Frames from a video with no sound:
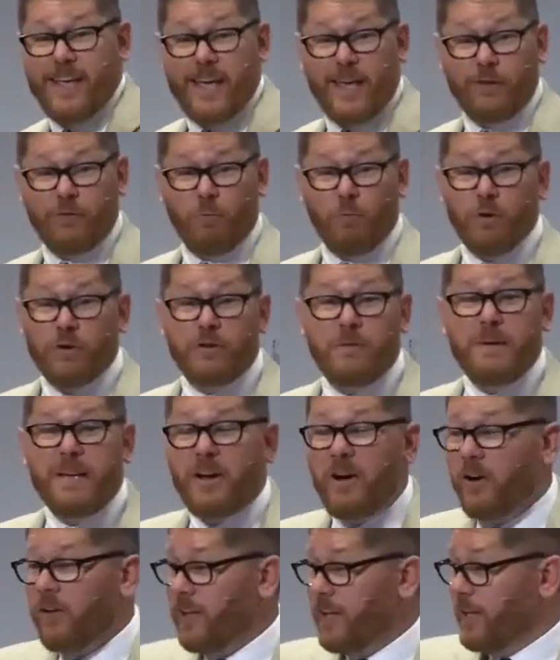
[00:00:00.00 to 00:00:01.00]
is worth to be
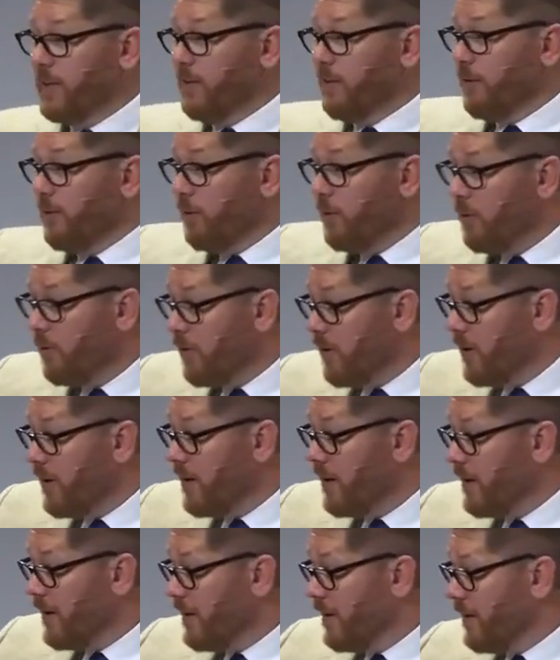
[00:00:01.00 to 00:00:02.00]
calling
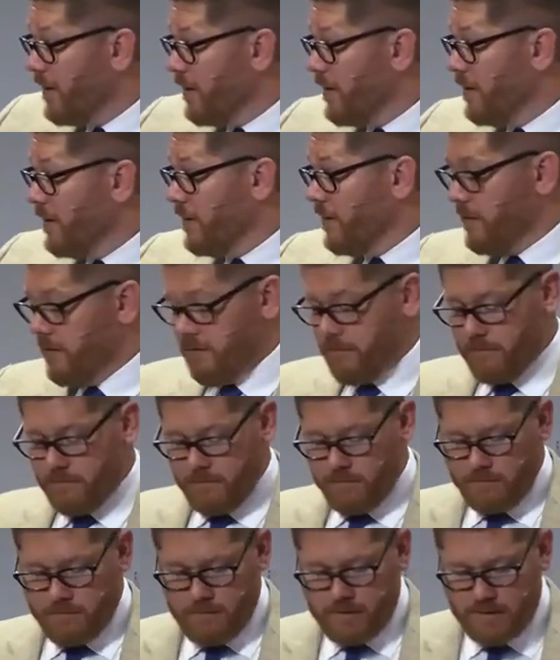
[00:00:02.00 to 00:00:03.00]
Lord.
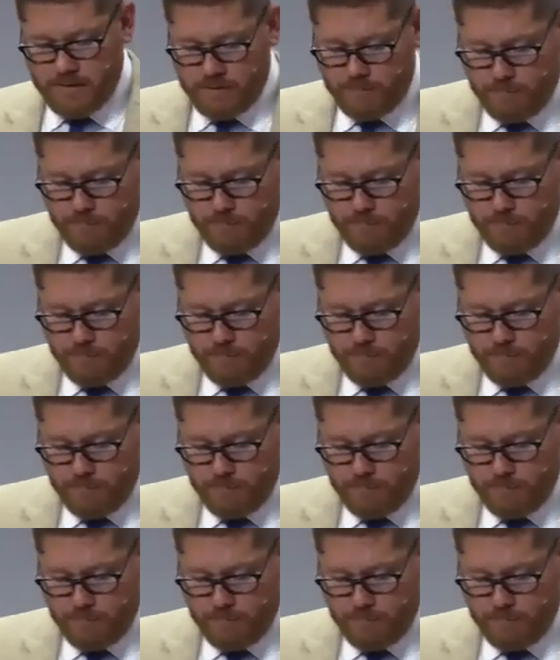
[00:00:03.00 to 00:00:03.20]
This is